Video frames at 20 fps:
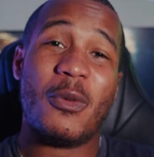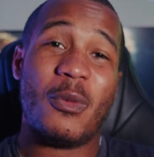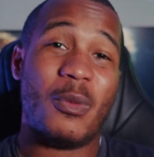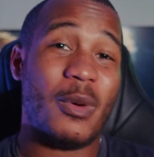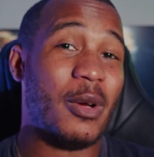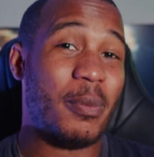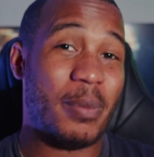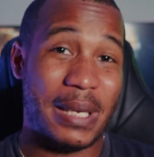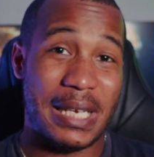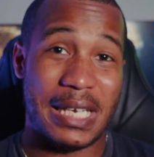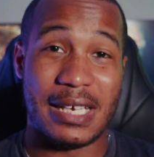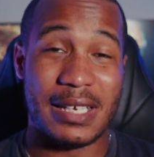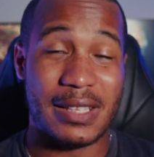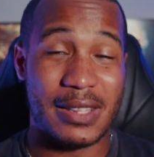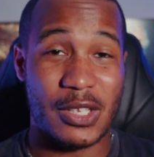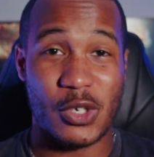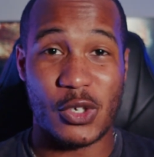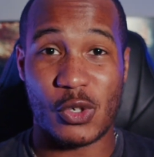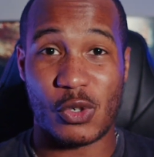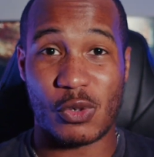will be in
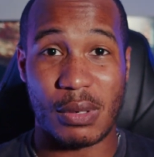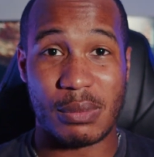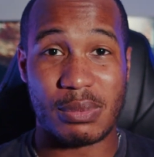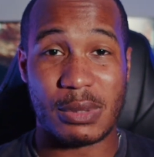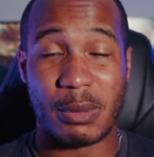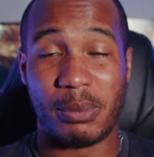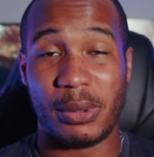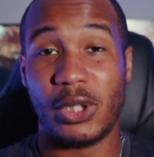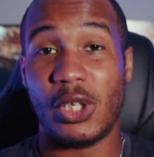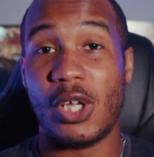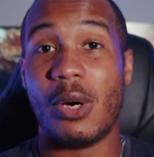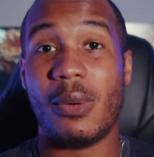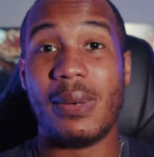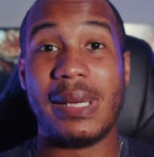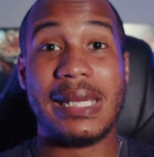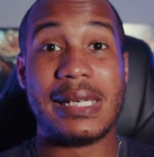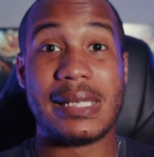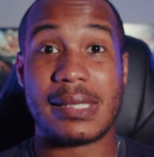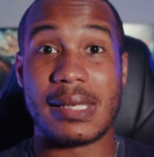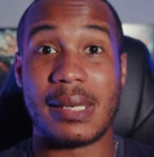the description below.
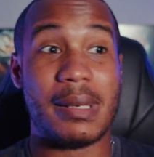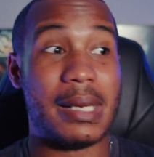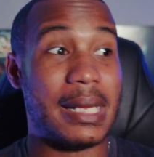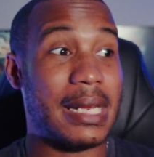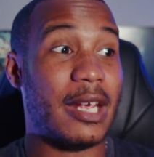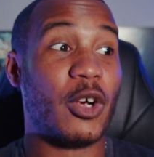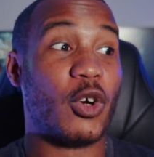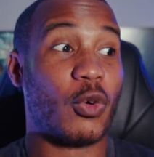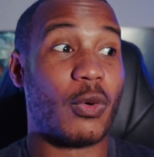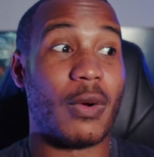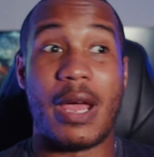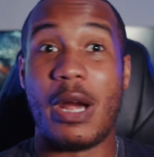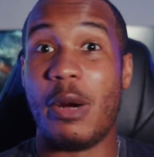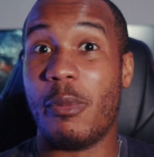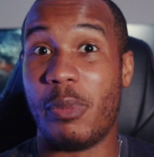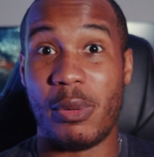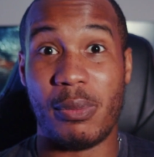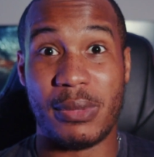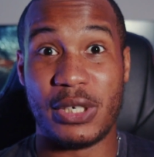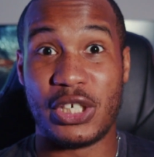It is an
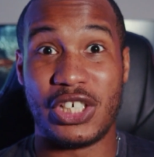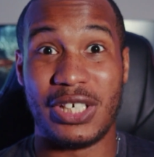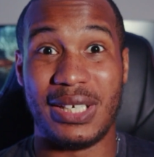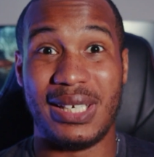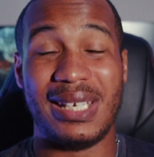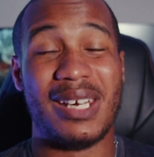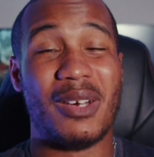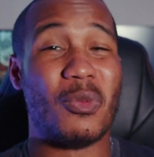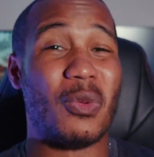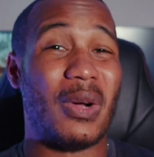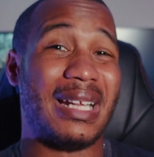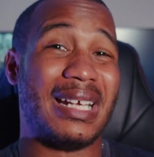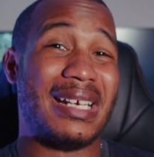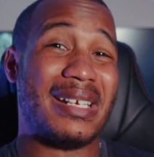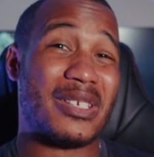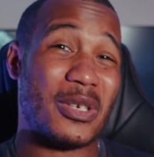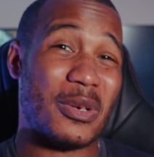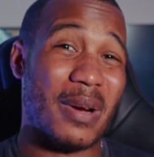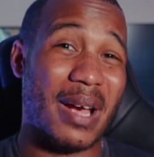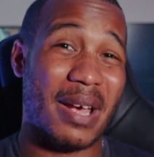incredible machine. And while I
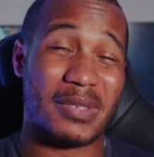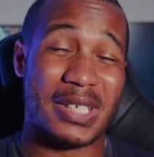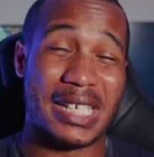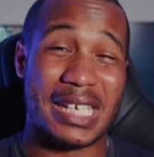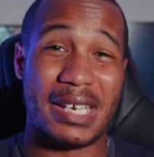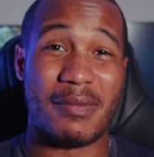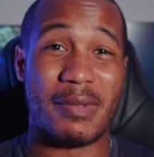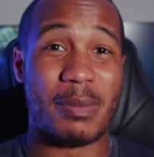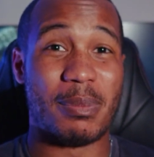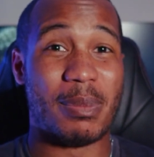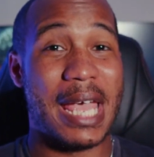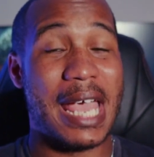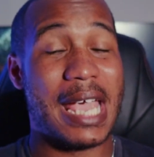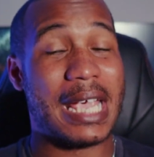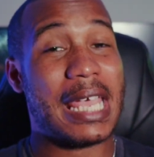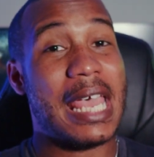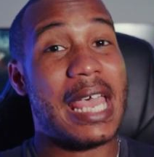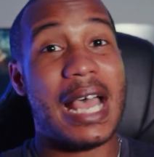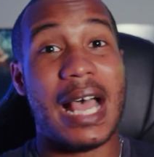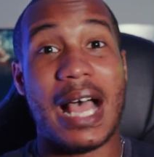do have to give it
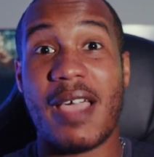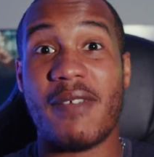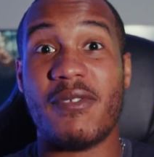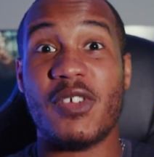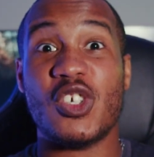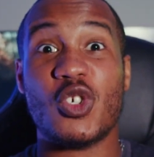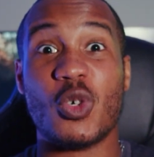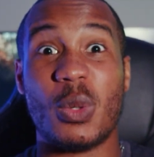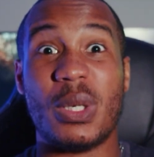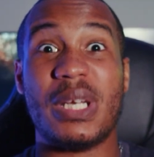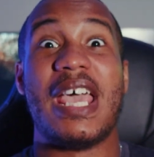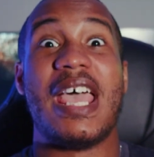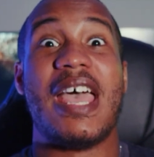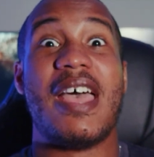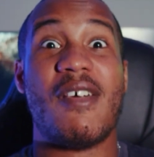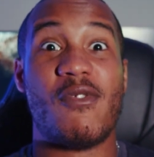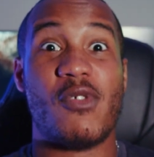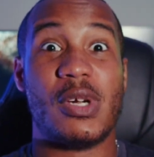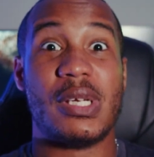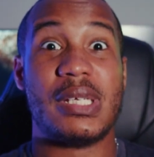back, I've enjoyed
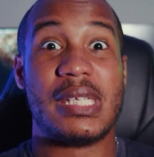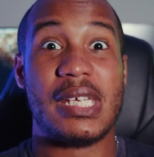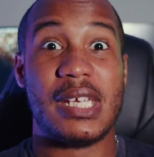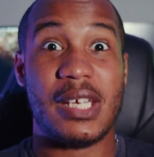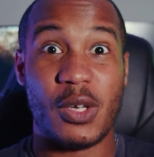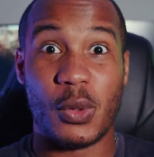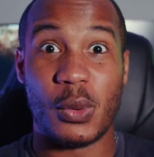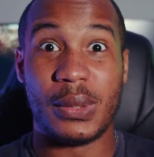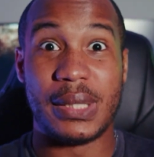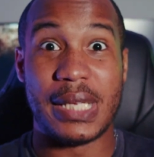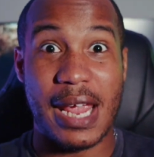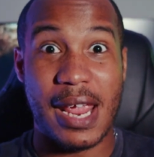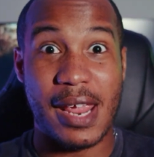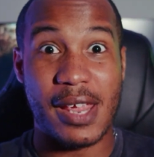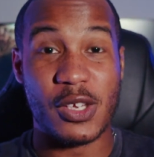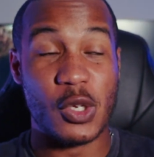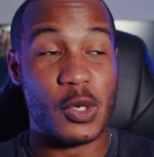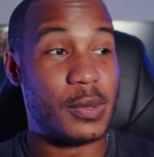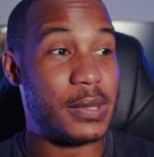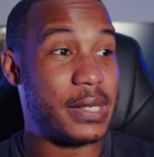every single day
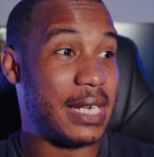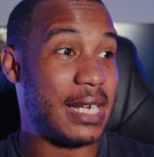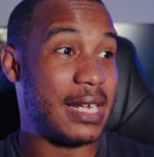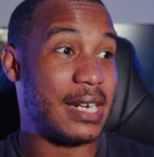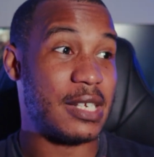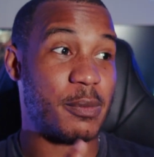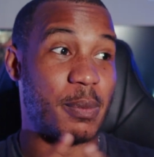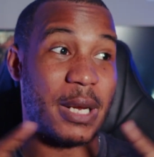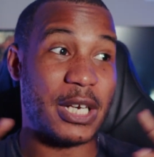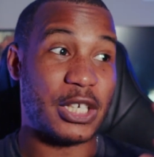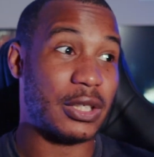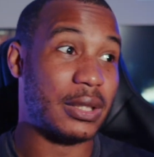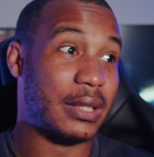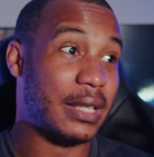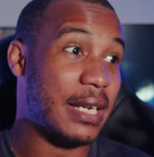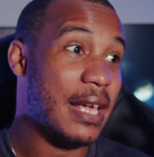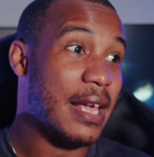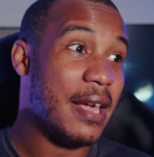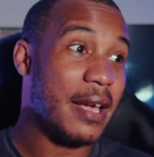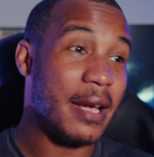using it,
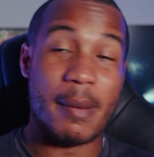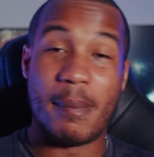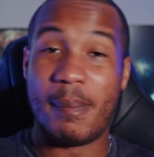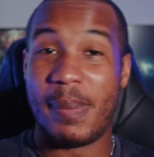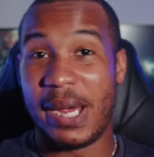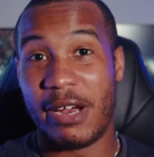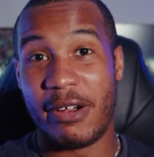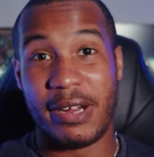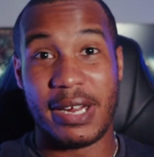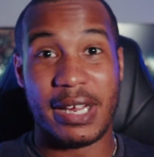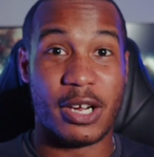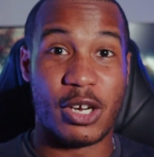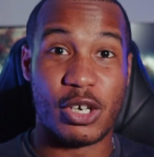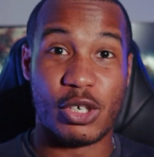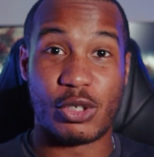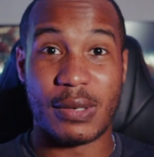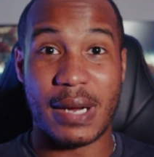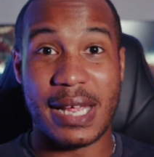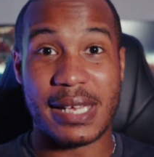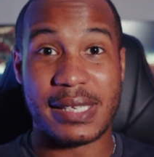especially comparing and
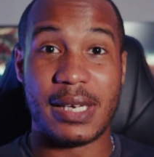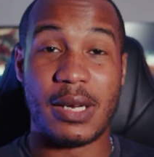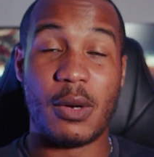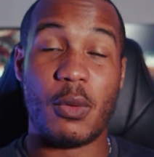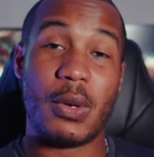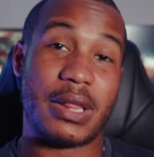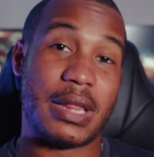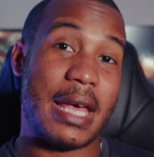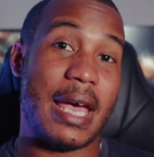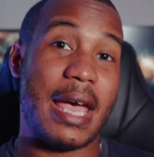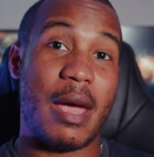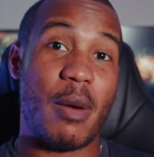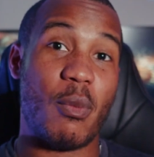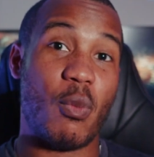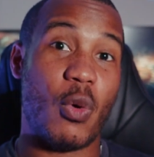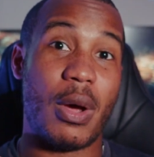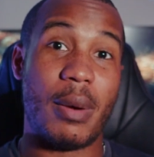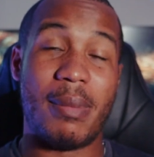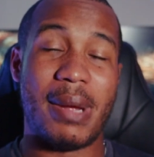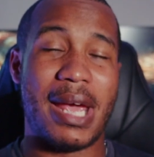contrasting with the
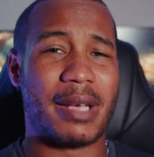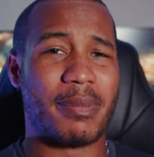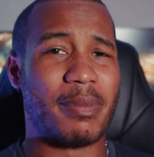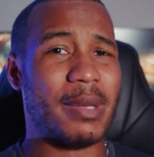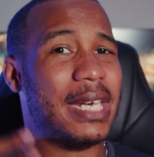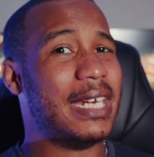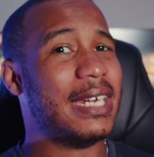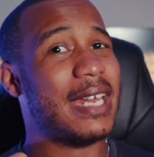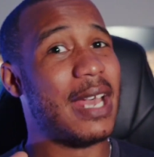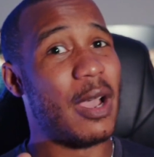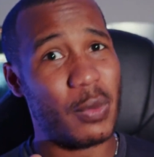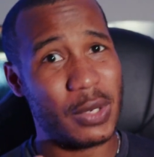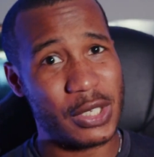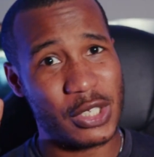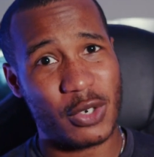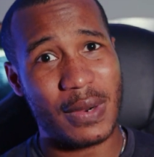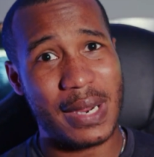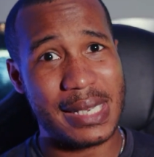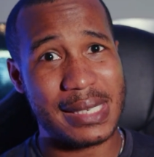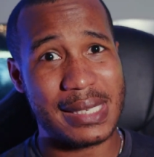M1 Mac Mini. Now, what's
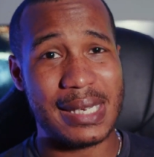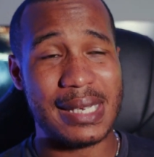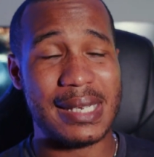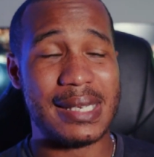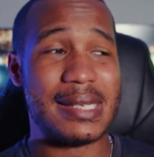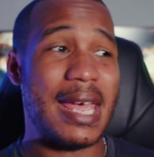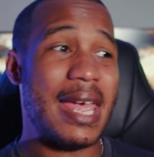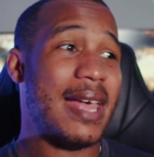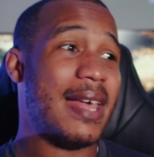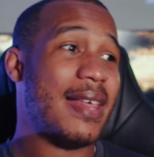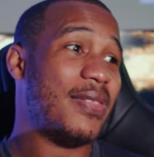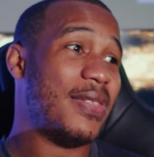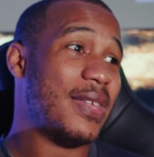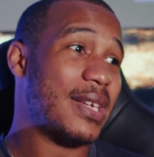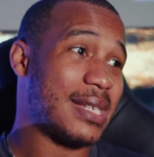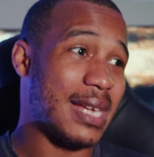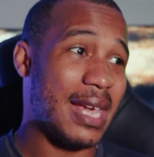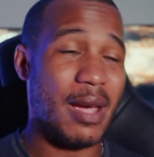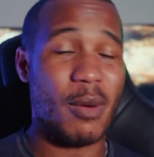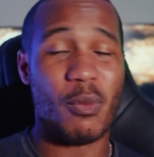crazy is
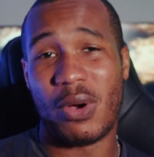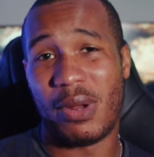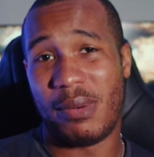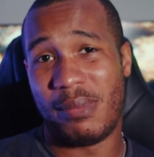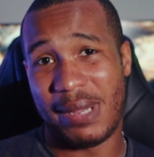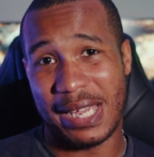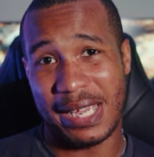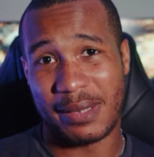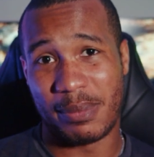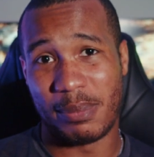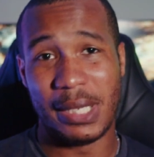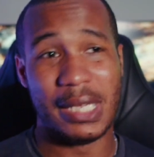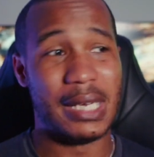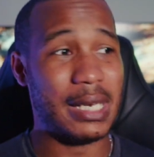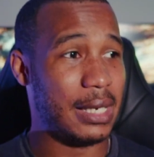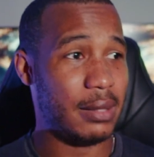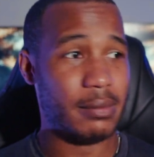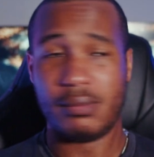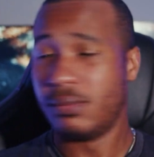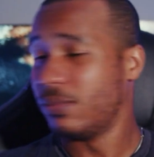this M1 Mac
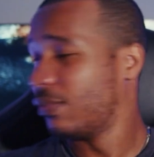Mini,